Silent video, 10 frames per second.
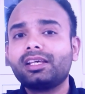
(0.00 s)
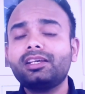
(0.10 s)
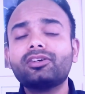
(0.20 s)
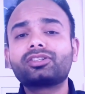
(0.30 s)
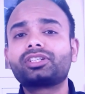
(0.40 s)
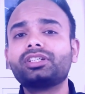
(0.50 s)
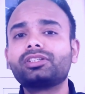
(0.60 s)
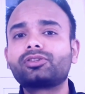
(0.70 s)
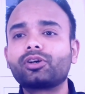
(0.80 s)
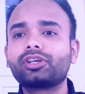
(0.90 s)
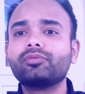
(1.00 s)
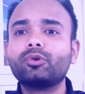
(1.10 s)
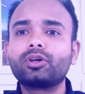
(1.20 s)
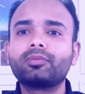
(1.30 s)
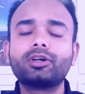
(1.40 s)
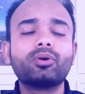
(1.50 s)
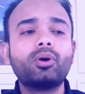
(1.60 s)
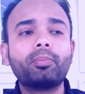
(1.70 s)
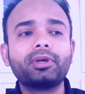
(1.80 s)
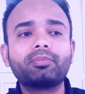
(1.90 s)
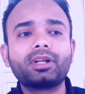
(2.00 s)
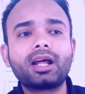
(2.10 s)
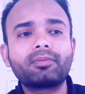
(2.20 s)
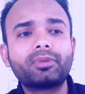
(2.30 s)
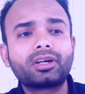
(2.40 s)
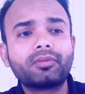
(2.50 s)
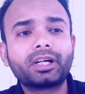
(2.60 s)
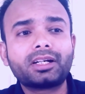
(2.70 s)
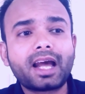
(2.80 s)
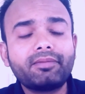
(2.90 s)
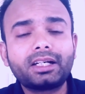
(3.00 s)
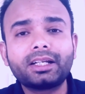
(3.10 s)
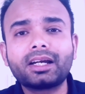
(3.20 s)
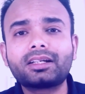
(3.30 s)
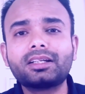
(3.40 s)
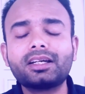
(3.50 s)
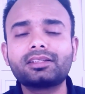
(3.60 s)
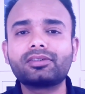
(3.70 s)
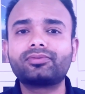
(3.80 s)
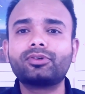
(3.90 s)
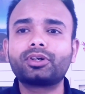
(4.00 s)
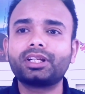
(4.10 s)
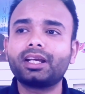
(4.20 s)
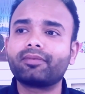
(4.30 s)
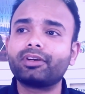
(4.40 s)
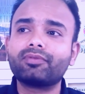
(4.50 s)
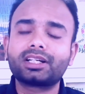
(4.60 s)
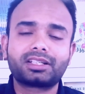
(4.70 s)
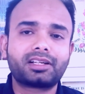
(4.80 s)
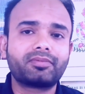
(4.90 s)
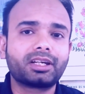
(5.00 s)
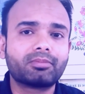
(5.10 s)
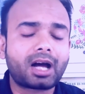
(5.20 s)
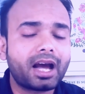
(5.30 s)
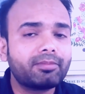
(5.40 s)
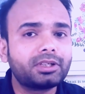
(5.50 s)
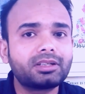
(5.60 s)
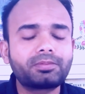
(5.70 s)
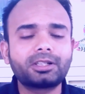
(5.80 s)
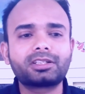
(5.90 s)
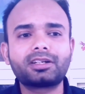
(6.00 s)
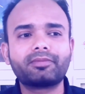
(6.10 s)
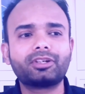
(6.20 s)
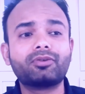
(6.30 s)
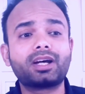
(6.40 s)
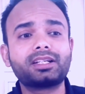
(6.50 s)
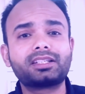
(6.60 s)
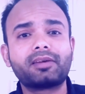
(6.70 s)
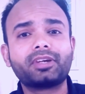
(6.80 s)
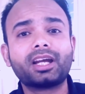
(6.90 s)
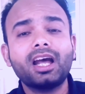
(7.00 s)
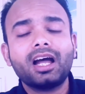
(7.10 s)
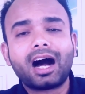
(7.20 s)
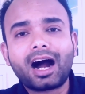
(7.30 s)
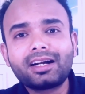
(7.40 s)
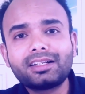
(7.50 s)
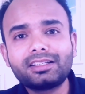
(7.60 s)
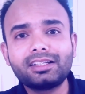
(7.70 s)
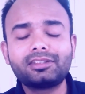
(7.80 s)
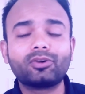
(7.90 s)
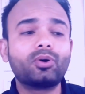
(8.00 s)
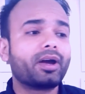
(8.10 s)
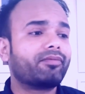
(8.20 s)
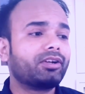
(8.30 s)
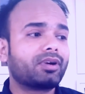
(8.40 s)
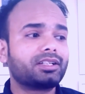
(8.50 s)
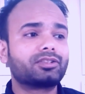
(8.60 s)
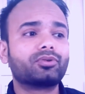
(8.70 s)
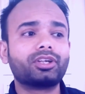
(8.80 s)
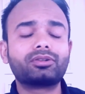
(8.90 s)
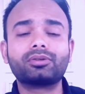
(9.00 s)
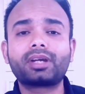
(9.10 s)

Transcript: he or she is talking more about, oh, people are becoming diabetic at the age of forty, everyone is having high blood pressure, everyone is having heart disease, oh, everyone is going